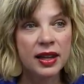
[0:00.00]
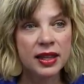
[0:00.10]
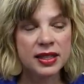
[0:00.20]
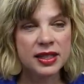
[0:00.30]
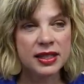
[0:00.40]
I
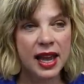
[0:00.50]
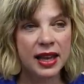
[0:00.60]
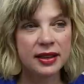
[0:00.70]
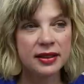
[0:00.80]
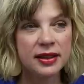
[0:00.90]
think
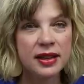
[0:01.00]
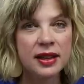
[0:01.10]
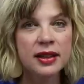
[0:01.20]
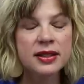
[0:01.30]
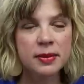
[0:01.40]
today,
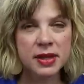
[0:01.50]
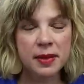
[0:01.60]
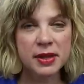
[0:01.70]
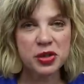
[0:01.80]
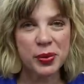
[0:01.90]

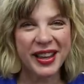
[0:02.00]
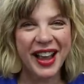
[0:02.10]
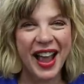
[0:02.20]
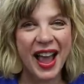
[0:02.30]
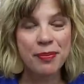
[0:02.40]
sometime this
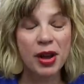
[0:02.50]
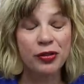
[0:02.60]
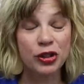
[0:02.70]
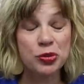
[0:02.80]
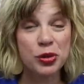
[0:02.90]
week, I have
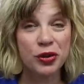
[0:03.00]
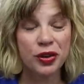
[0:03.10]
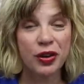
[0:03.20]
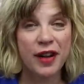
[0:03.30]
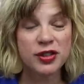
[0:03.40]
my first
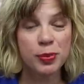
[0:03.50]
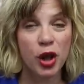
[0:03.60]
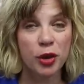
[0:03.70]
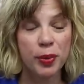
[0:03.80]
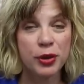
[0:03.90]
Minerva Crafts
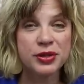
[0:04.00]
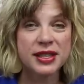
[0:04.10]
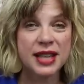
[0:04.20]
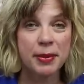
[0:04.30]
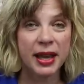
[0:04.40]
blog post
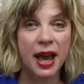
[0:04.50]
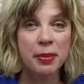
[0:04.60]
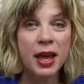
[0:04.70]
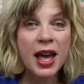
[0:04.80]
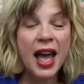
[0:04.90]
that's coming
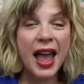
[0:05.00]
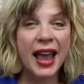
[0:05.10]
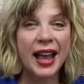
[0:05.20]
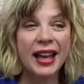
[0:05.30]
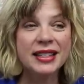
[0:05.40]
up.
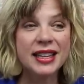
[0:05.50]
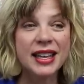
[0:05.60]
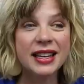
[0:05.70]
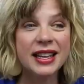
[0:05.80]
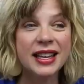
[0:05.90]
And
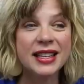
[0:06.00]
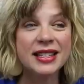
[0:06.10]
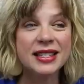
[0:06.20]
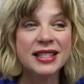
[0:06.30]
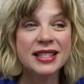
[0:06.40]
it
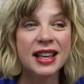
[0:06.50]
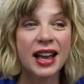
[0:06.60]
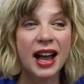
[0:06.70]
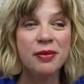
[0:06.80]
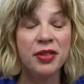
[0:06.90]
is,
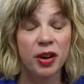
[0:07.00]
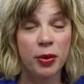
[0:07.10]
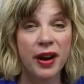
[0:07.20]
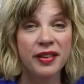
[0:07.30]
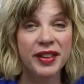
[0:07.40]
I'm very
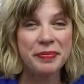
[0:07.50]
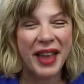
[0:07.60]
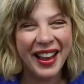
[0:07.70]
proud of it.